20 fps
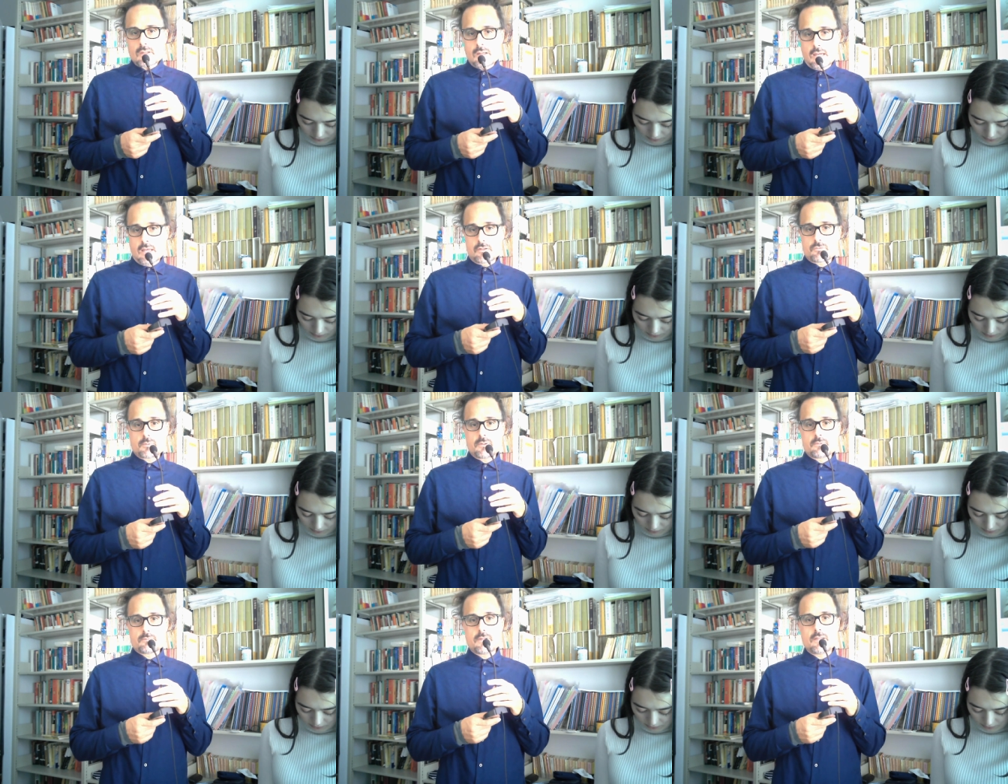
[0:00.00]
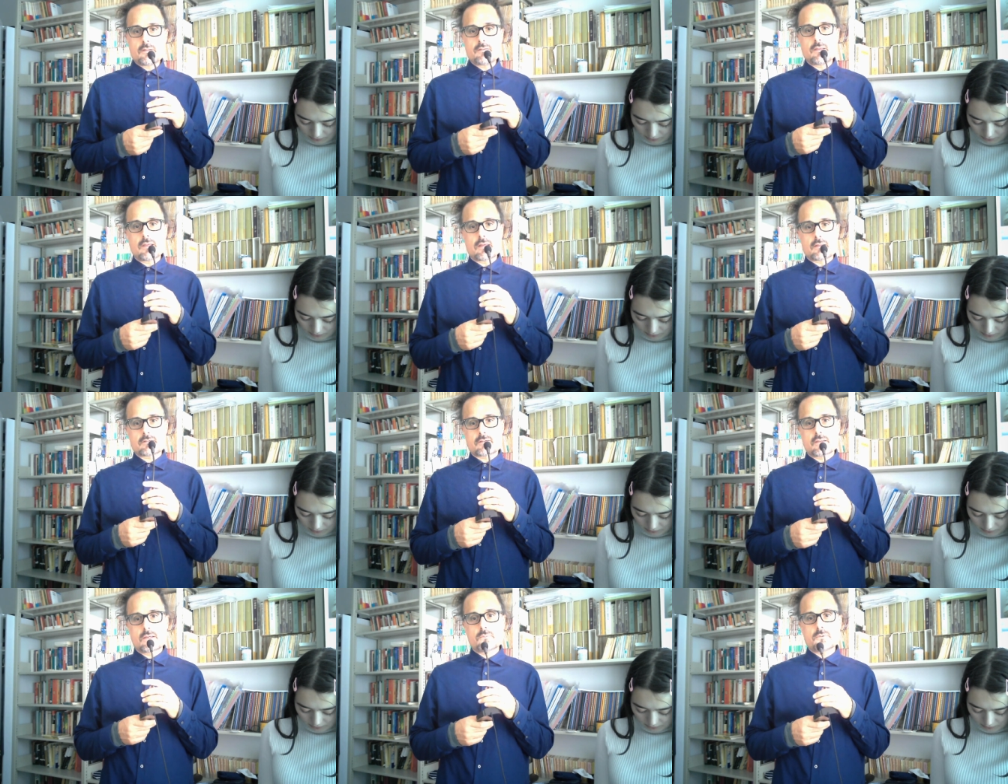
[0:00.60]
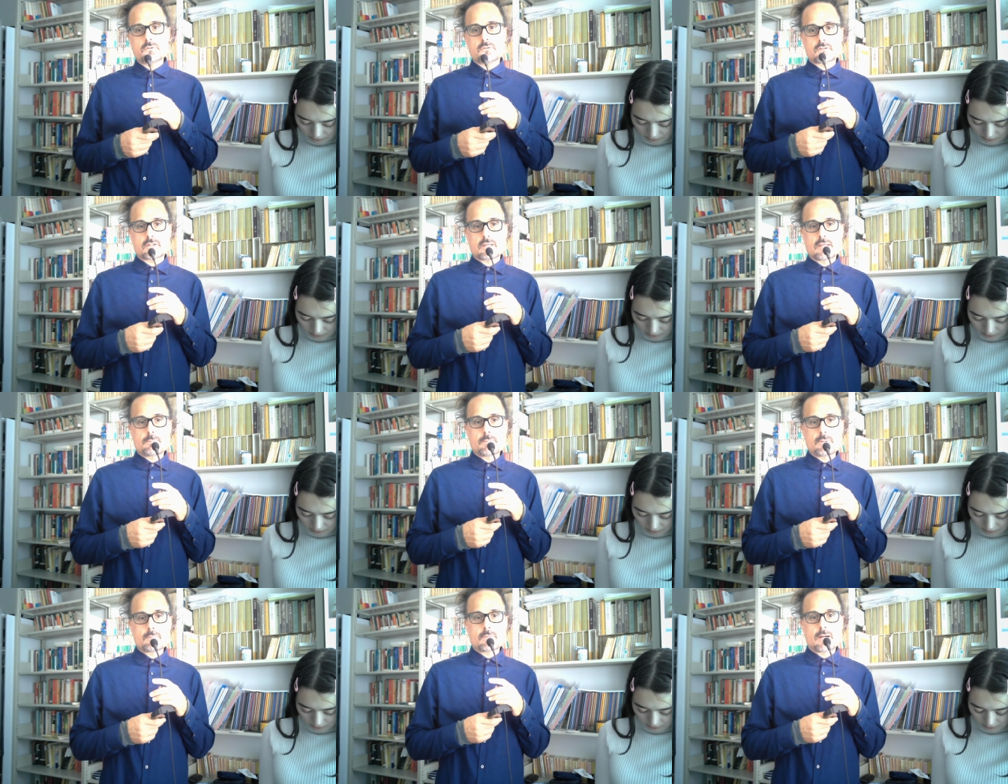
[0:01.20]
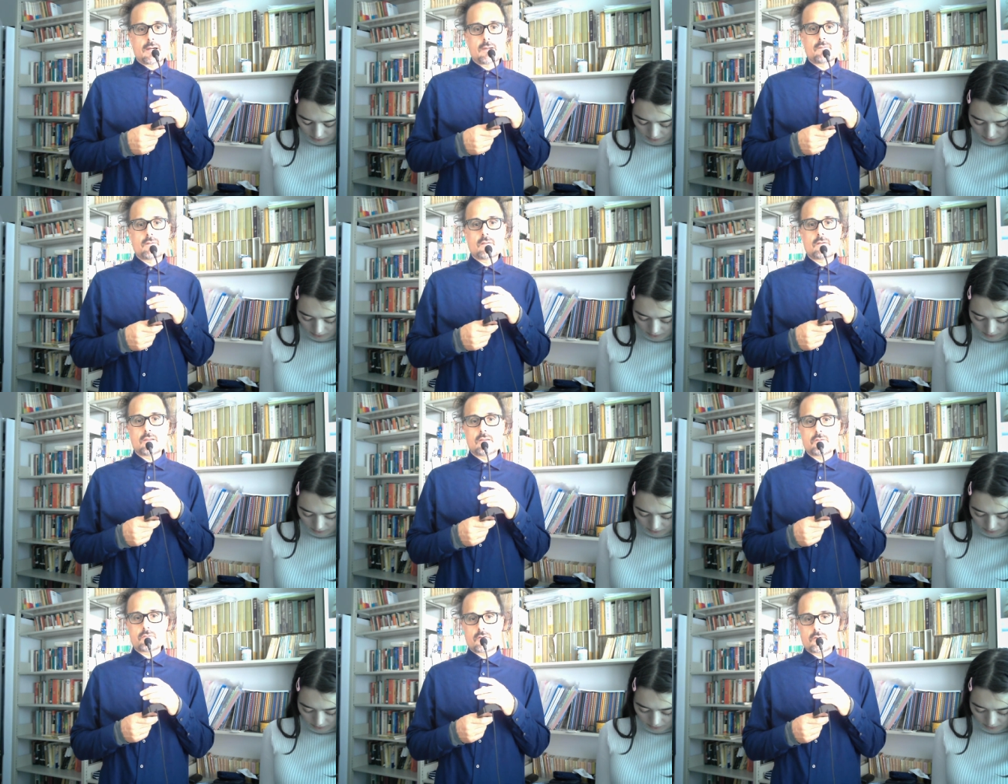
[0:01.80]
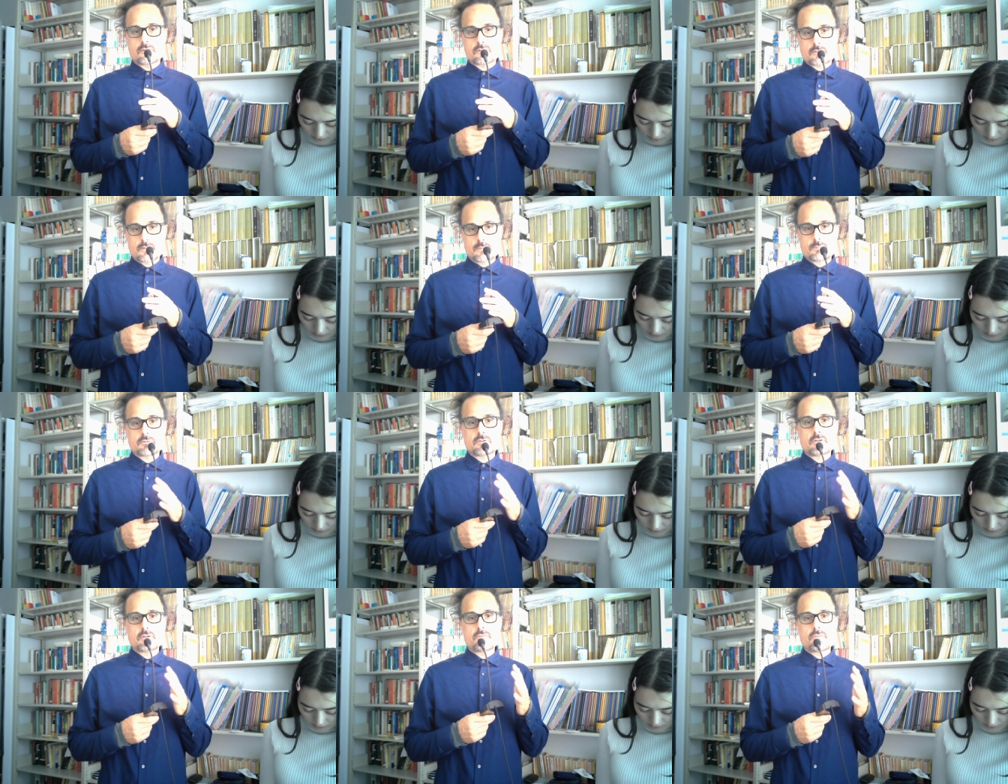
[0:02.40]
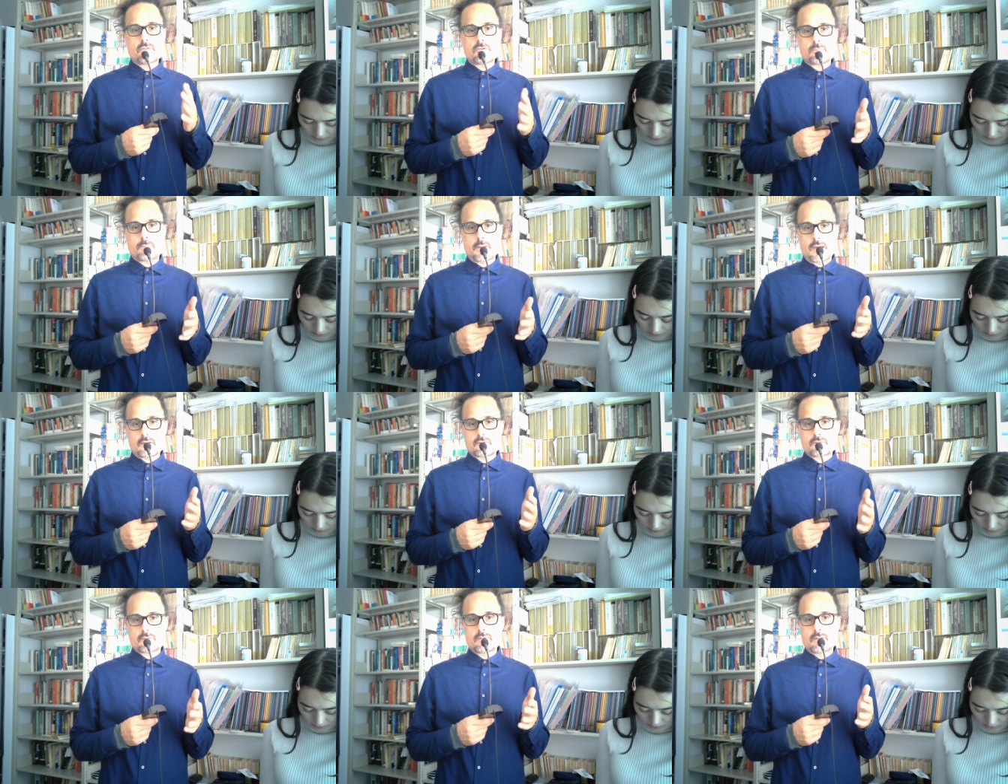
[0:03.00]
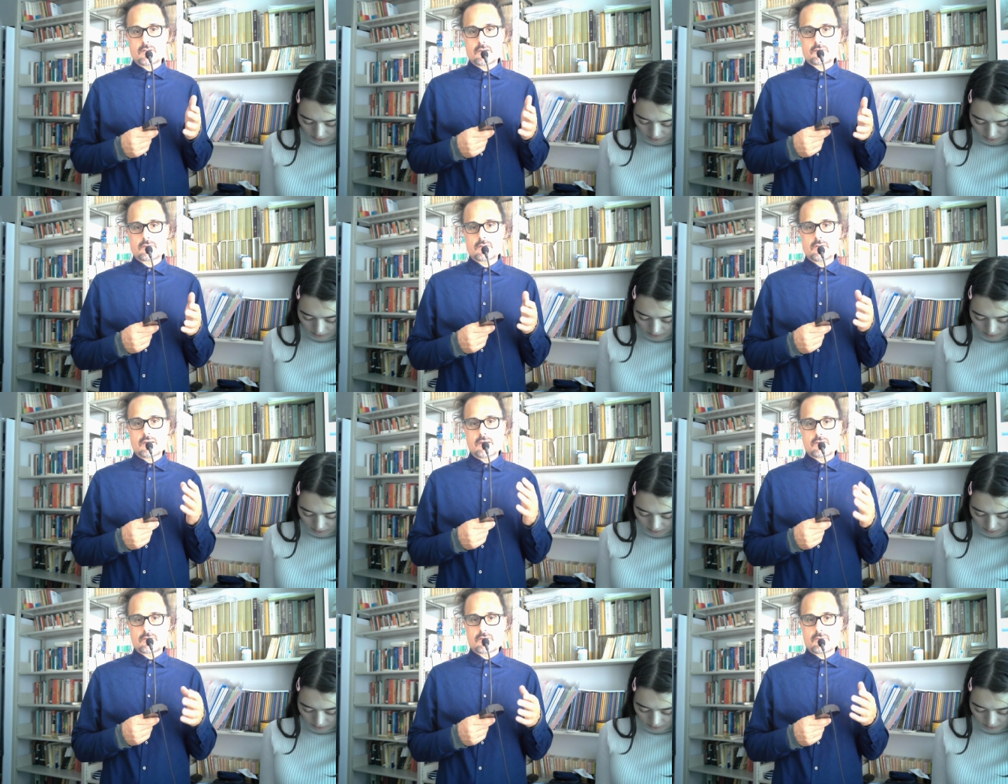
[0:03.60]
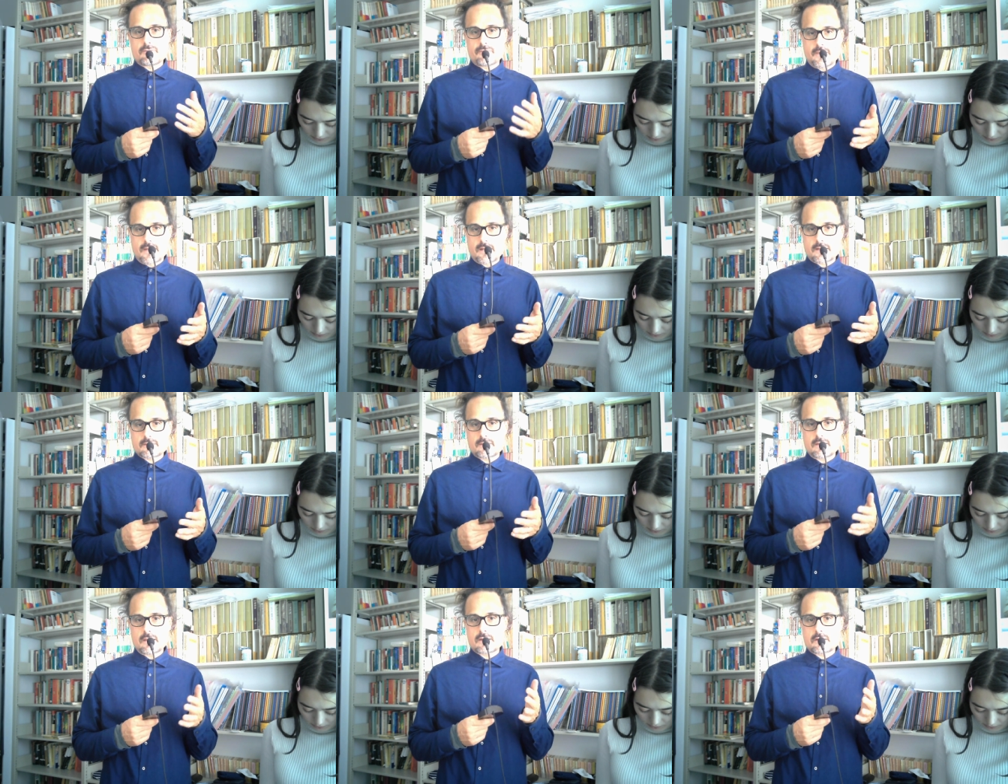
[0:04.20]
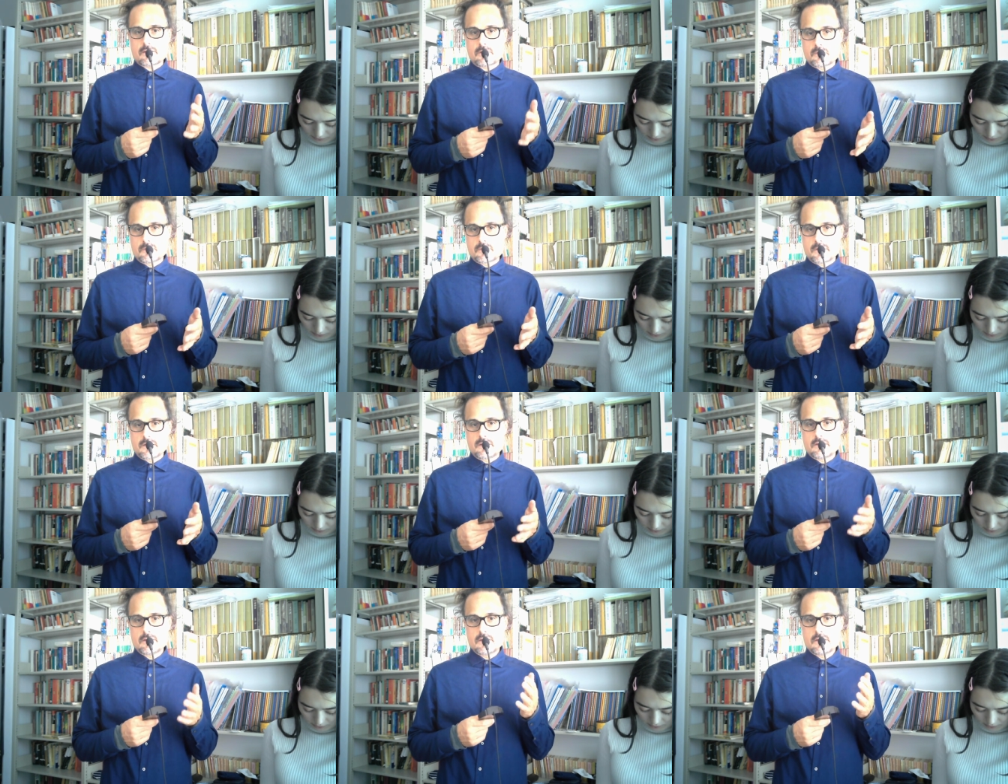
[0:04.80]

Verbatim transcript: As we read the essay, we should keep in mind that his description of this past tradition is, in fact, a coded